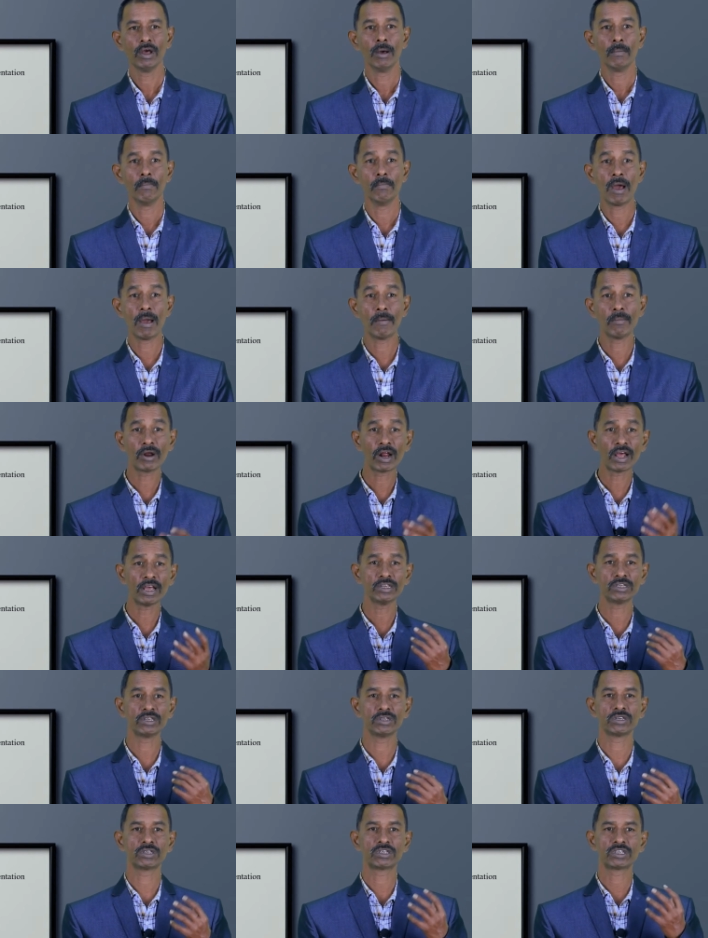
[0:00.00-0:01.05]

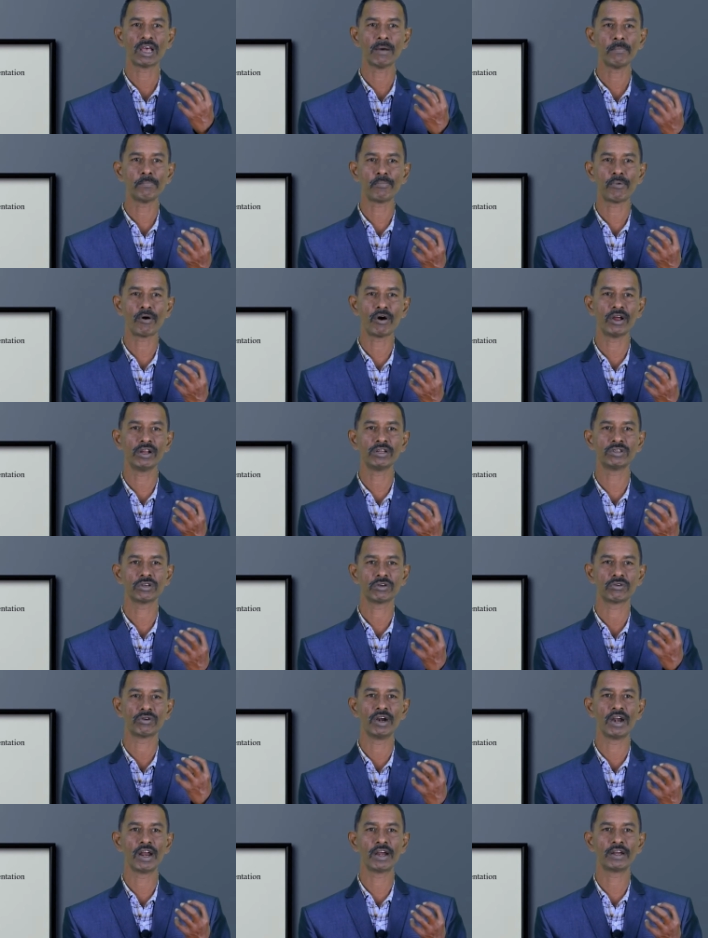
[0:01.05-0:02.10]
Memorize sub points
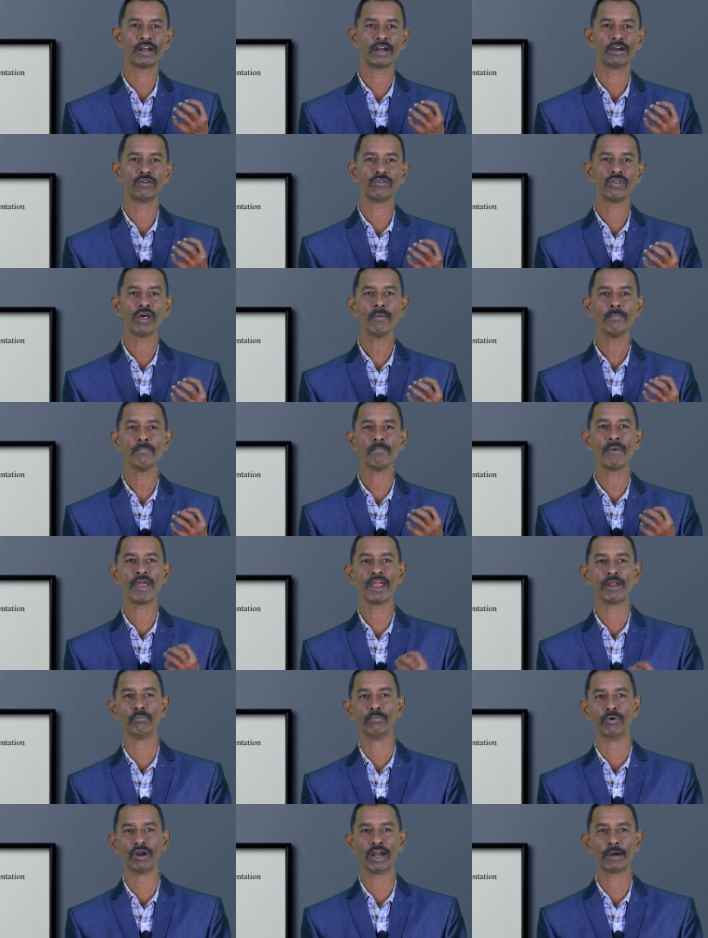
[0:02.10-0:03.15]
related to the
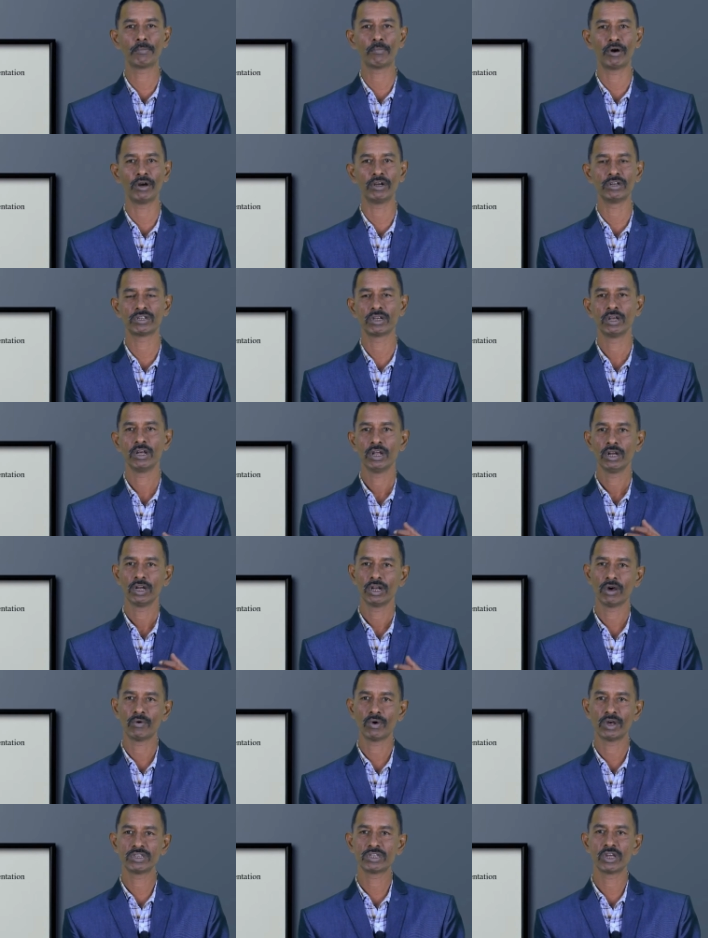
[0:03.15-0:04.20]
main bullet points.
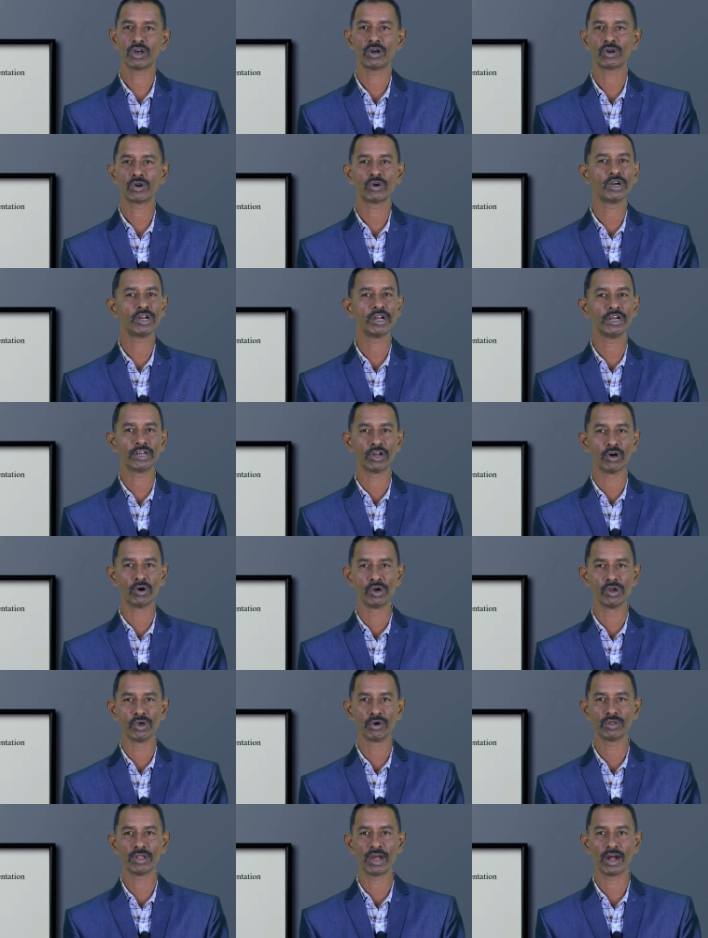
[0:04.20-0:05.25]
Now, as I already told
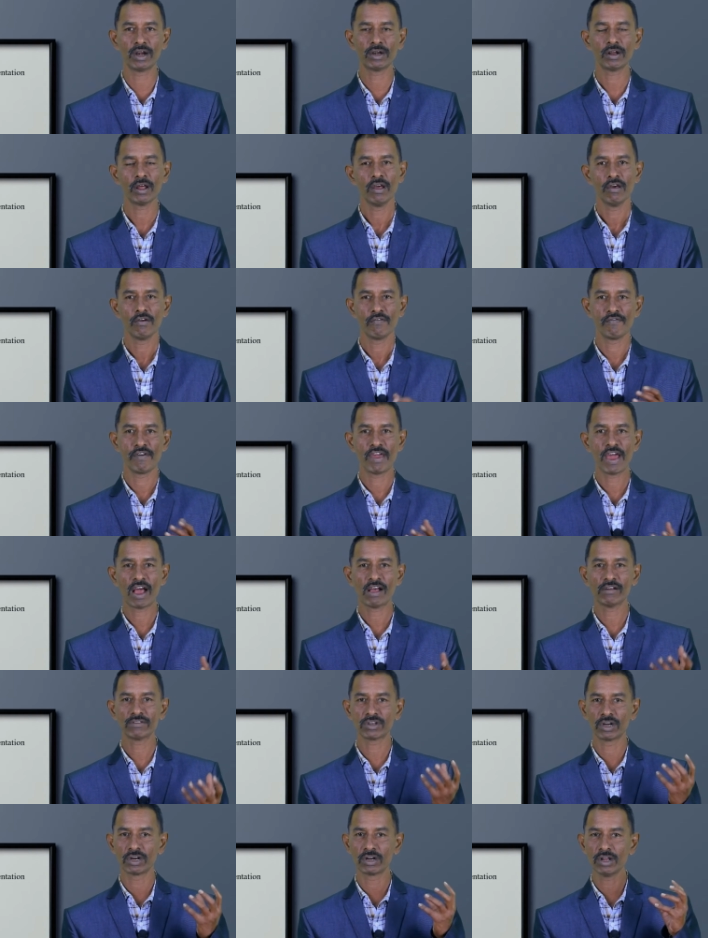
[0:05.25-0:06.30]
you that we
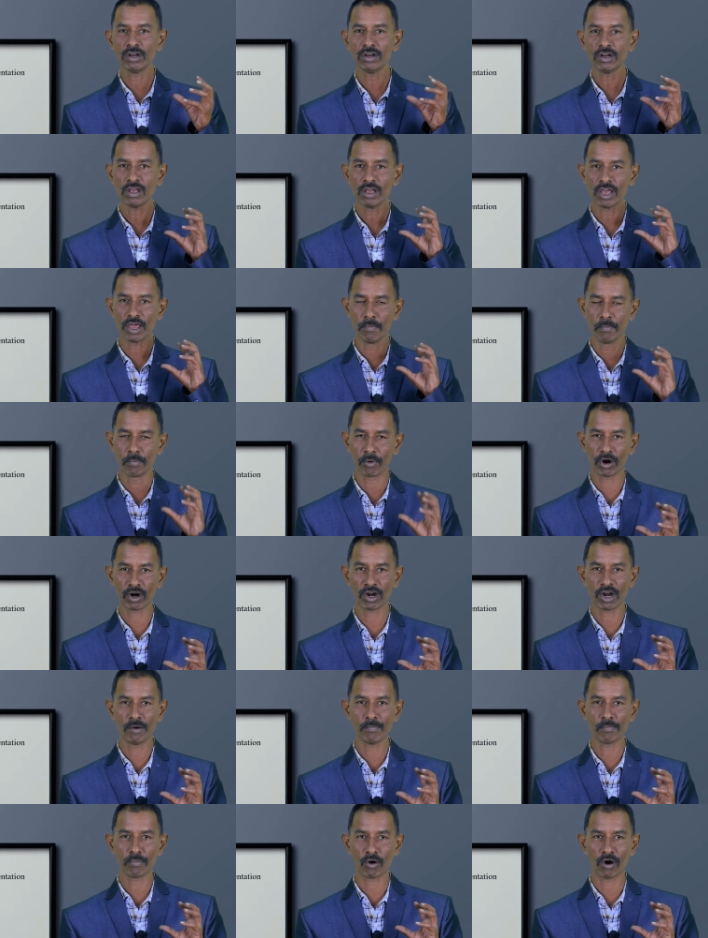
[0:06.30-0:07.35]
have certain
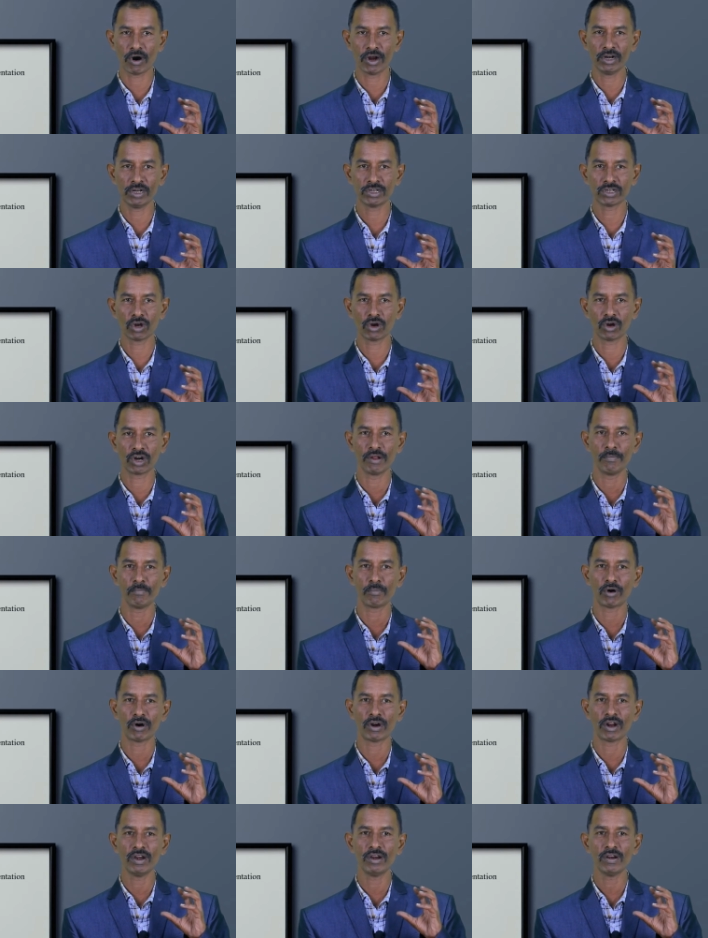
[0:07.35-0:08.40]
important points or
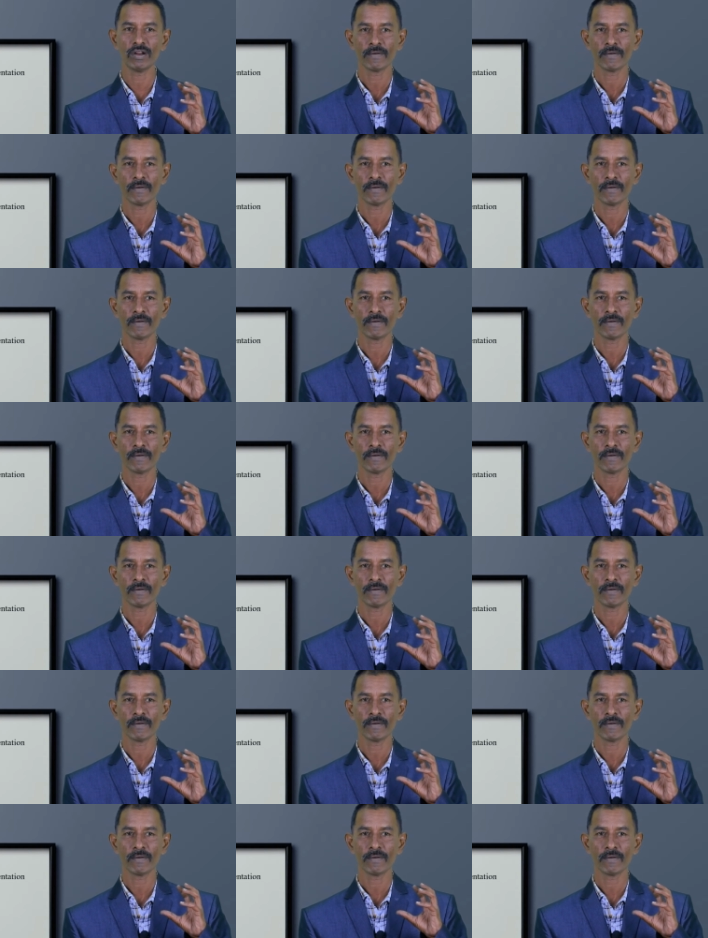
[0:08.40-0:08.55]
important